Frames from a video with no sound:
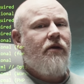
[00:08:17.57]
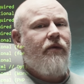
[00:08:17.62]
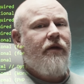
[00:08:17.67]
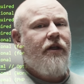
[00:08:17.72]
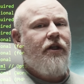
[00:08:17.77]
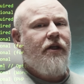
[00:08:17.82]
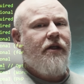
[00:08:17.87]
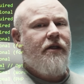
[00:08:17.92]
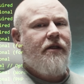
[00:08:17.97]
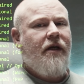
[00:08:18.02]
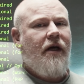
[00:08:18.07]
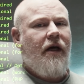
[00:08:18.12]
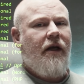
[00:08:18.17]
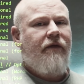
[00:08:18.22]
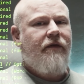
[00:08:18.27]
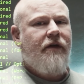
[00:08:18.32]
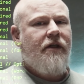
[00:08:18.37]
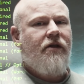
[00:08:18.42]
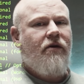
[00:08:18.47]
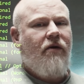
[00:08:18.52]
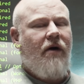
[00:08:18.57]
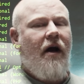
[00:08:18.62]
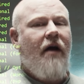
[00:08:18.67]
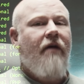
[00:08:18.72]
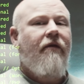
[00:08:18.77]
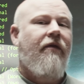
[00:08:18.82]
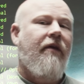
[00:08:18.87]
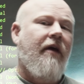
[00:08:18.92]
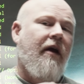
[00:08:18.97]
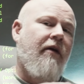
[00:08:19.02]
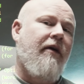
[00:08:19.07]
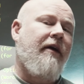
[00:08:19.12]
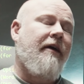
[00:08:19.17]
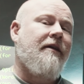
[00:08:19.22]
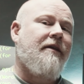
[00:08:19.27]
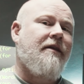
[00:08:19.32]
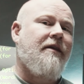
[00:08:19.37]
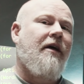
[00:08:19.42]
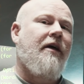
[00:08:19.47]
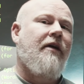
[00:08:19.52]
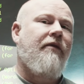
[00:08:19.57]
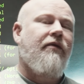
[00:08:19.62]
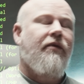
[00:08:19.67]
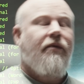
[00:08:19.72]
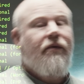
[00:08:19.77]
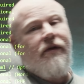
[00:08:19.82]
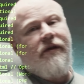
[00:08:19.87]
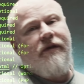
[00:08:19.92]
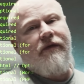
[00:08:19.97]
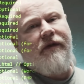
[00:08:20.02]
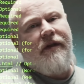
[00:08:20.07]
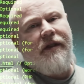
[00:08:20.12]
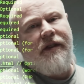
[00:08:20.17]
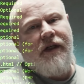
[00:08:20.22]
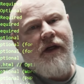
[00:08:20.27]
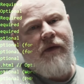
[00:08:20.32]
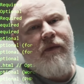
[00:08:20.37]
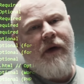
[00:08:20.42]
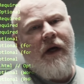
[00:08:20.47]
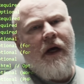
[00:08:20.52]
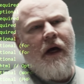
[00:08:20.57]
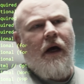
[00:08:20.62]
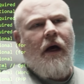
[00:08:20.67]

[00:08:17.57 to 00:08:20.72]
that we just kind of described there inside of the root of the zip.